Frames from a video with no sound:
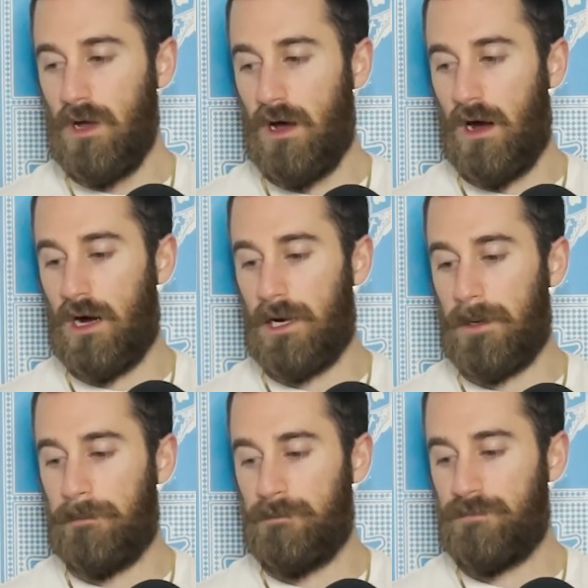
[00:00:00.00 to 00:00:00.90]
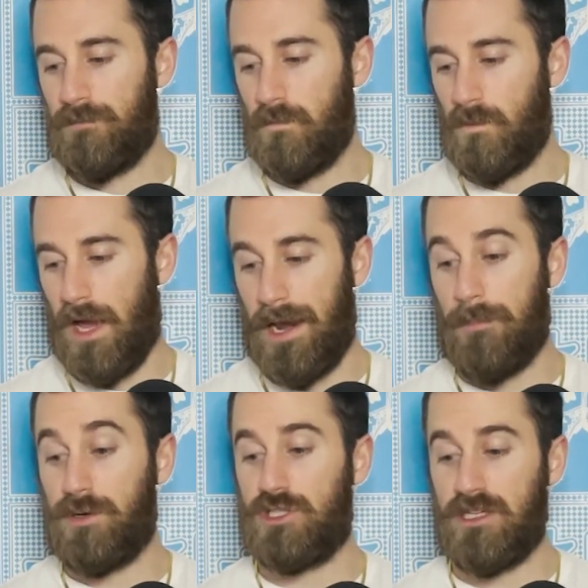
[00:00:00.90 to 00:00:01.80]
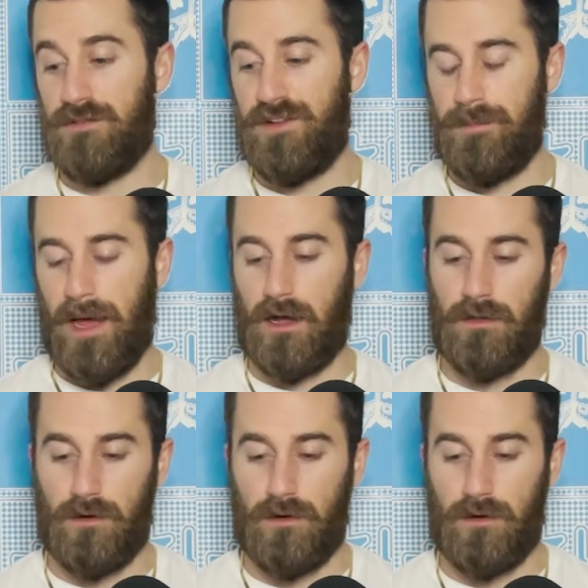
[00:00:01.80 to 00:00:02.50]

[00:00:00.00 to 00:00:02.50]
And I appreciate the feedback on